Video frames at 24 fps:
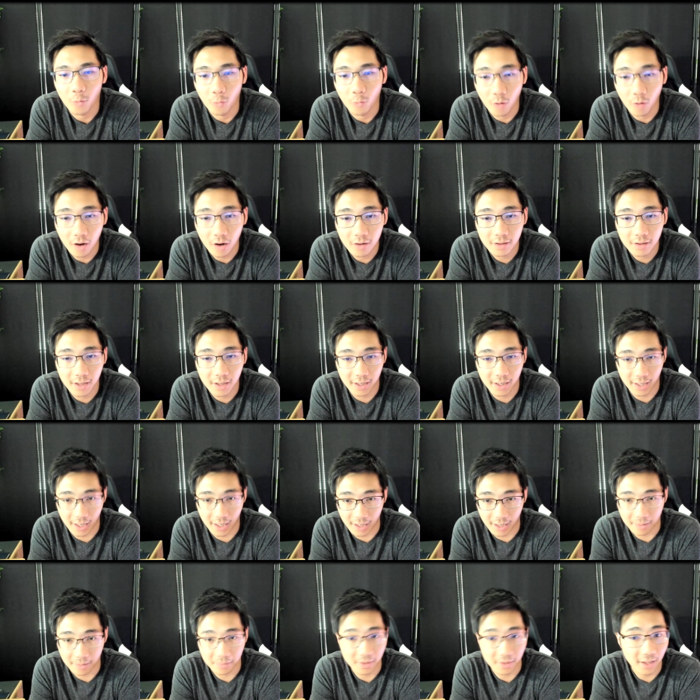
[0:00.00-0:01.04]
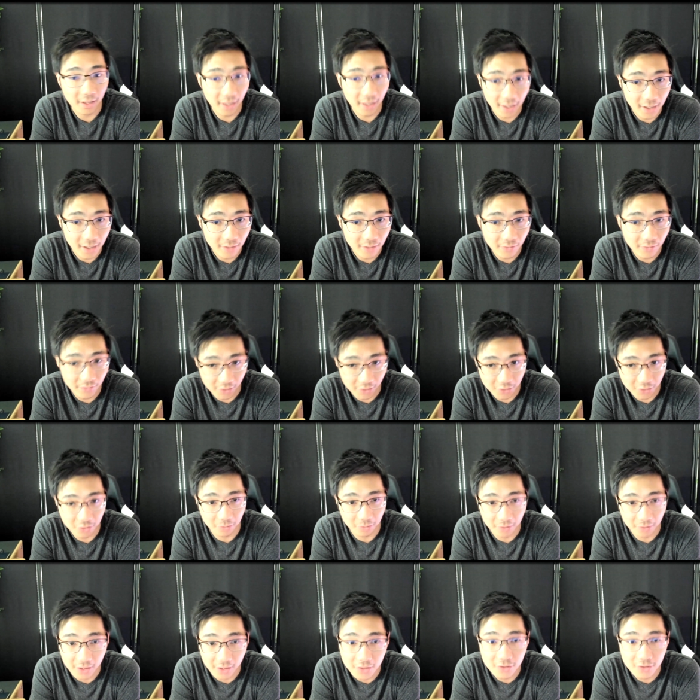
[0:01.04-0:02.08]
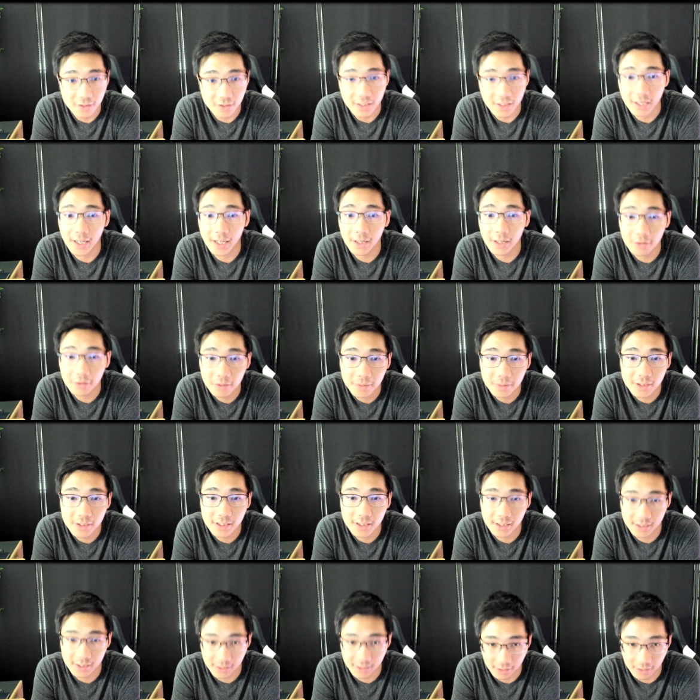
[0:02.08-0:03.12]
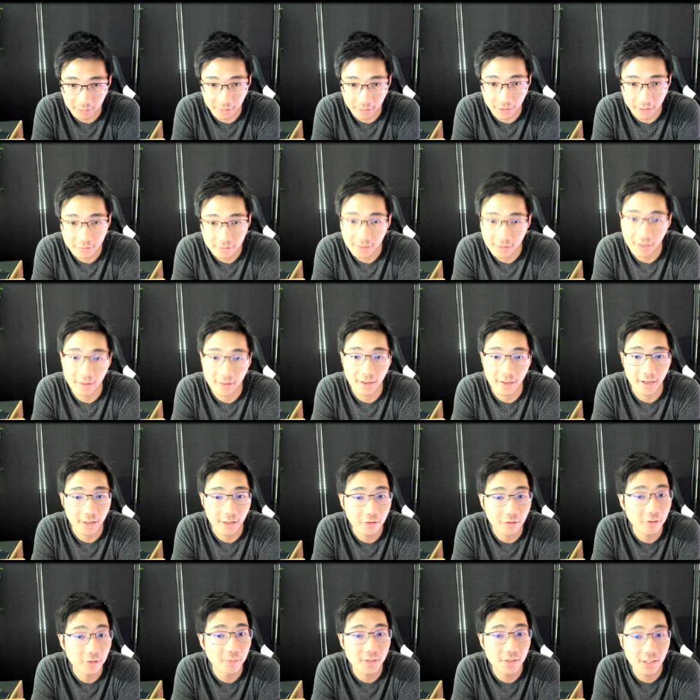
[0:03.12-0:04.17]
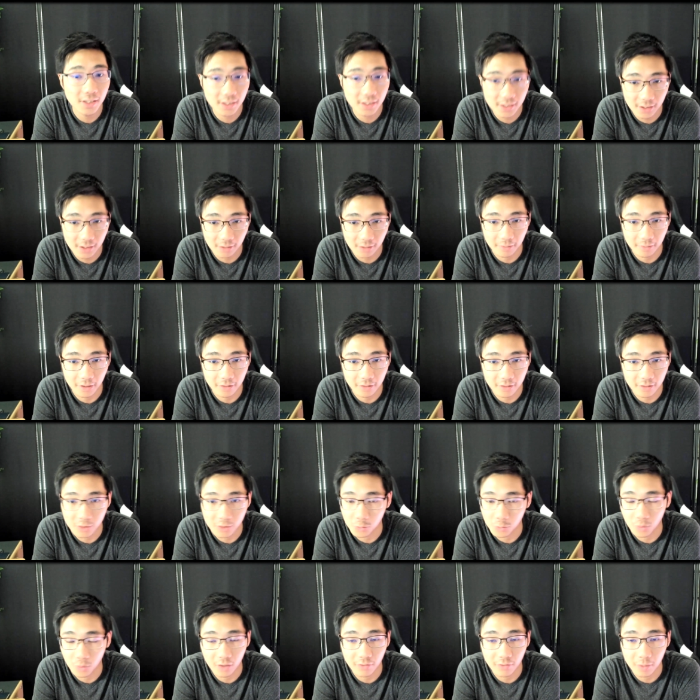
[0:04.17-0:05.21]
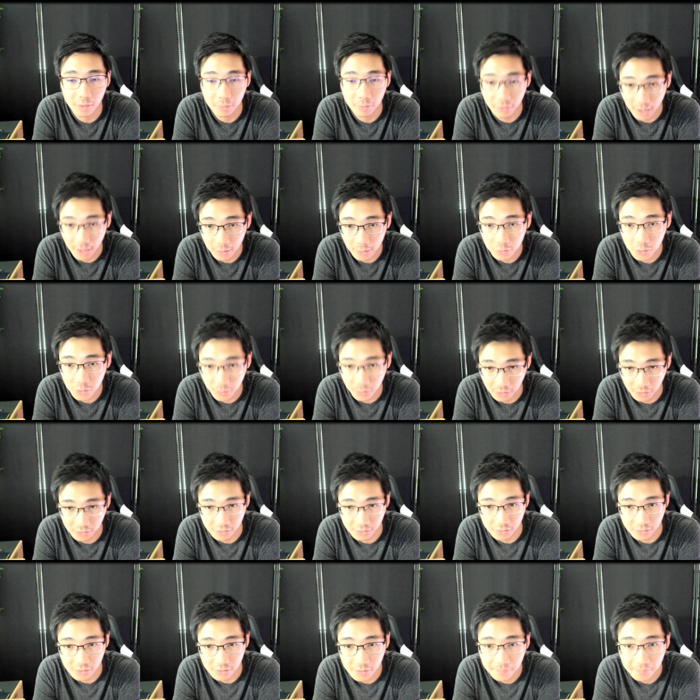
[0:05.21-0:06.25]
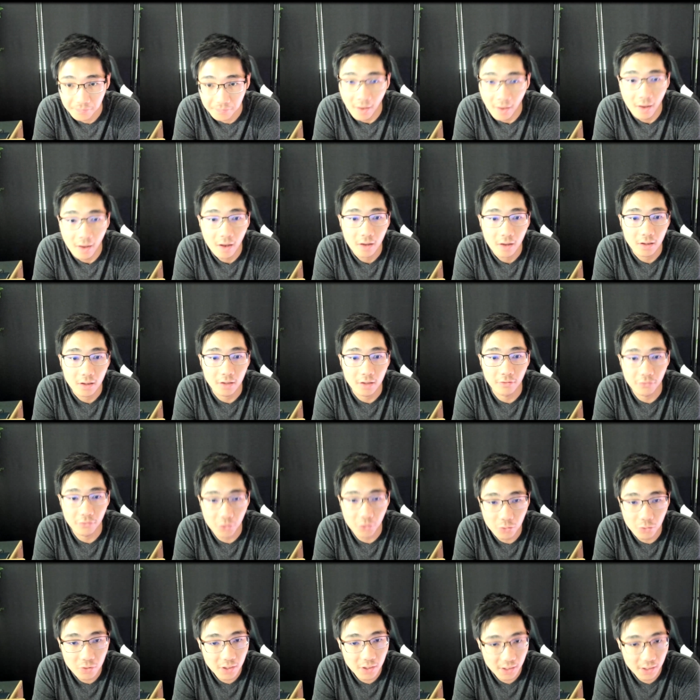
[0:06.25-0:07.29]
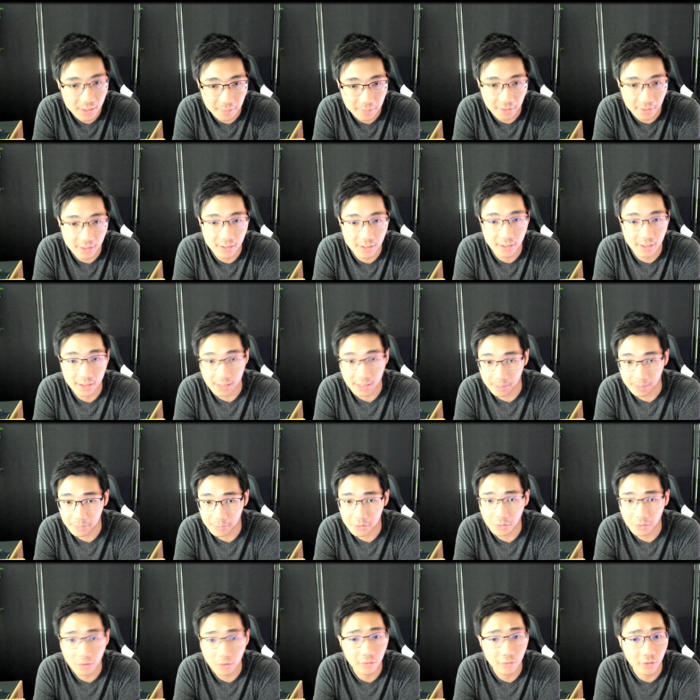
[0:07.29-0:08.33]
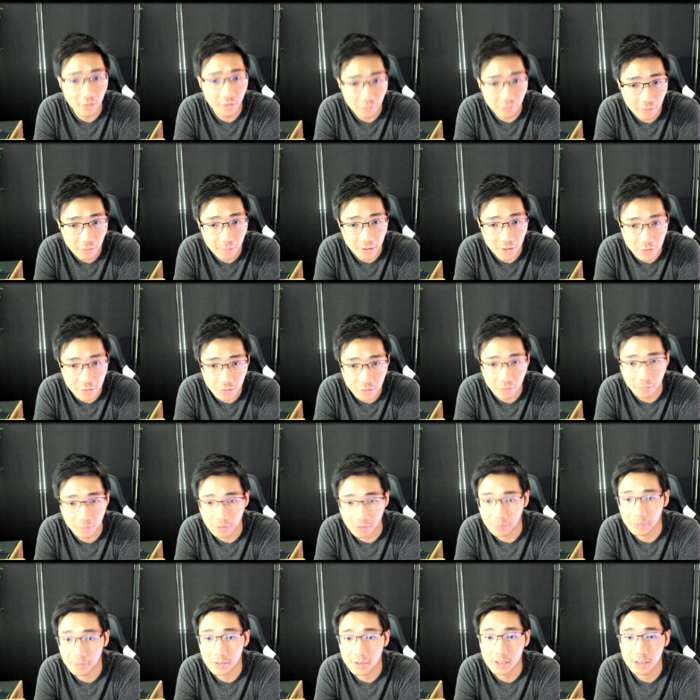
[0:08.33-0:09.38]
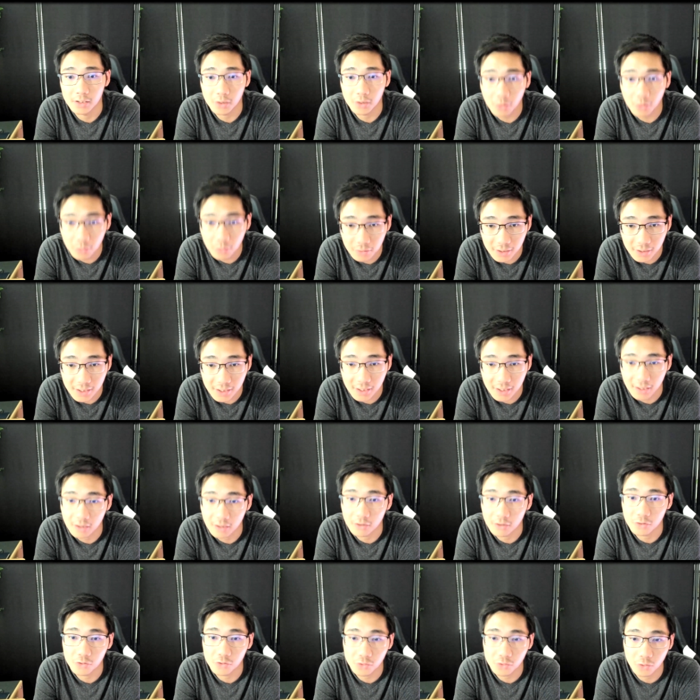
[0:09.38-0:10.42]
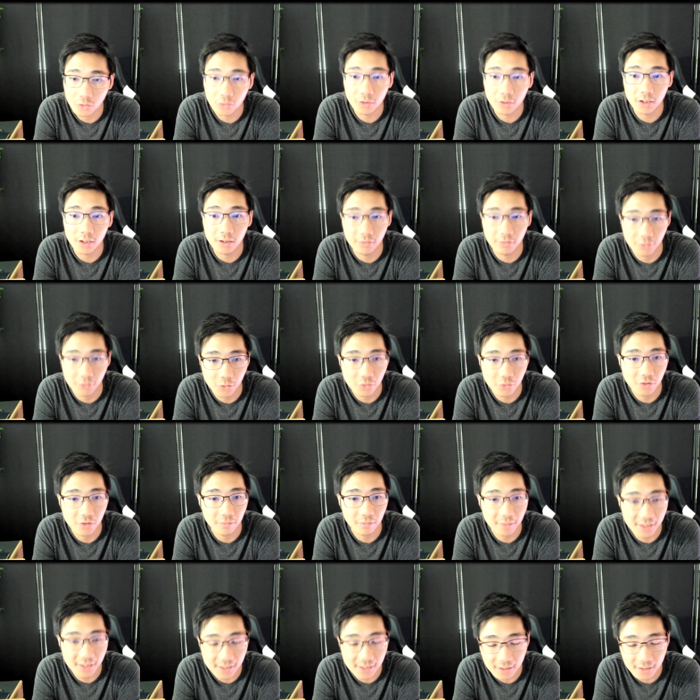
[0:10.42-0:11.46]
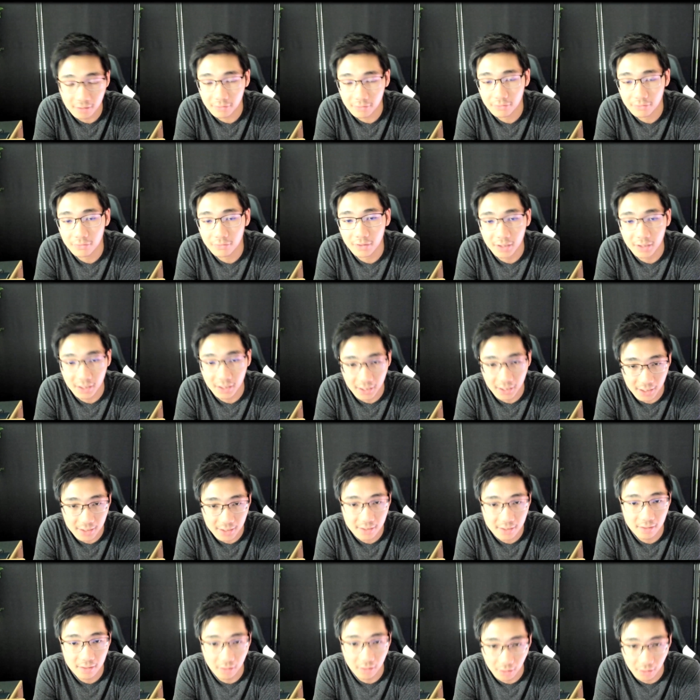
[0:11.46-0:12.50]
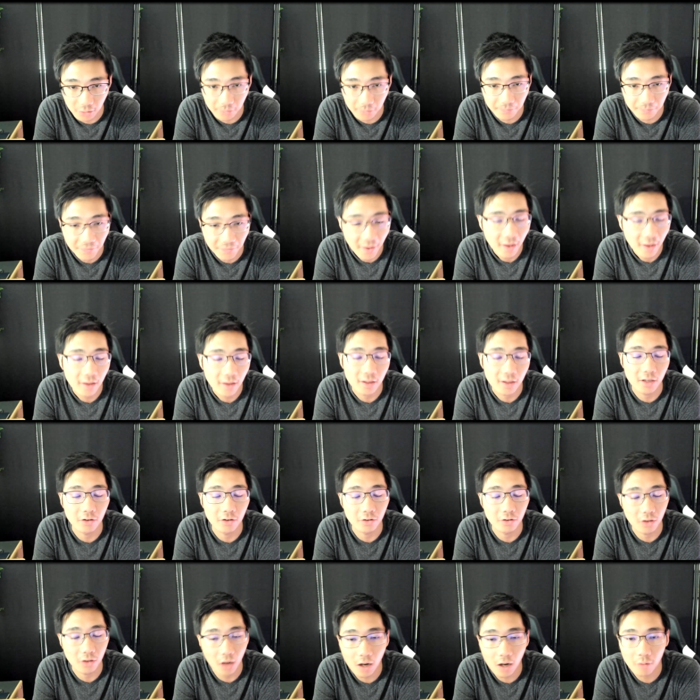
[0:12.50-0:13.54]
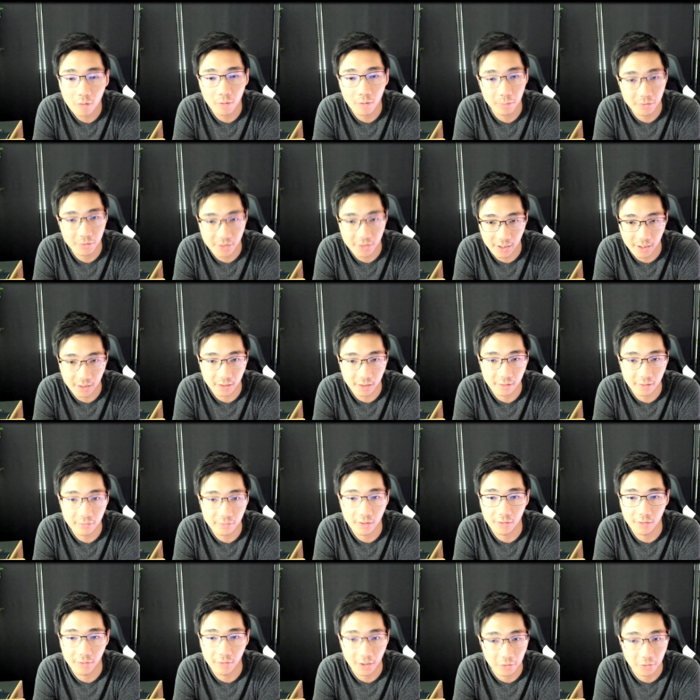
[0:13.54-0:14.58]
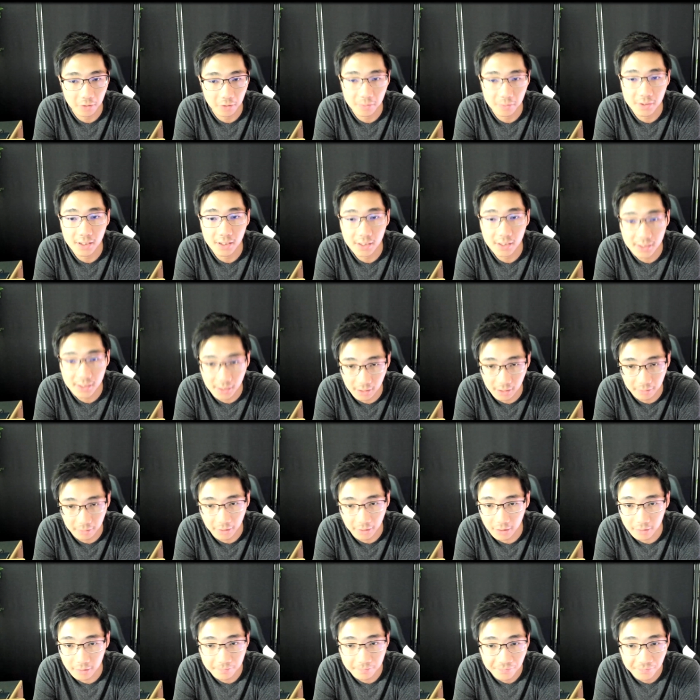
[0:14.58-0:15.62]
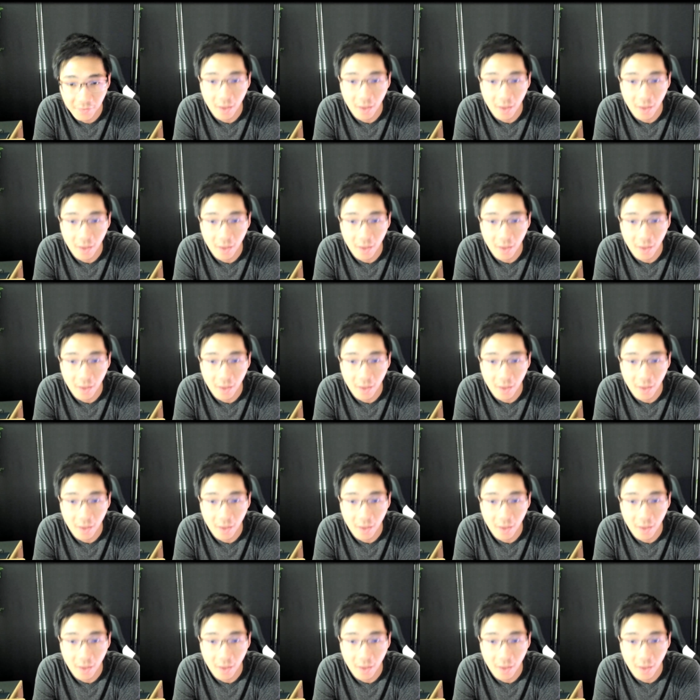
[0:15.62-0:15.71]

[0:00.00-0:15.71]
While I am the head of investor relations at Alchemist Accelerator, and that Alchemist Accelerator is one of our proud sponsors, the views expressed in this episode are for informational purposes only and are solely the views of myself and the guest alone. They are not representative of Alchemist Accelerator.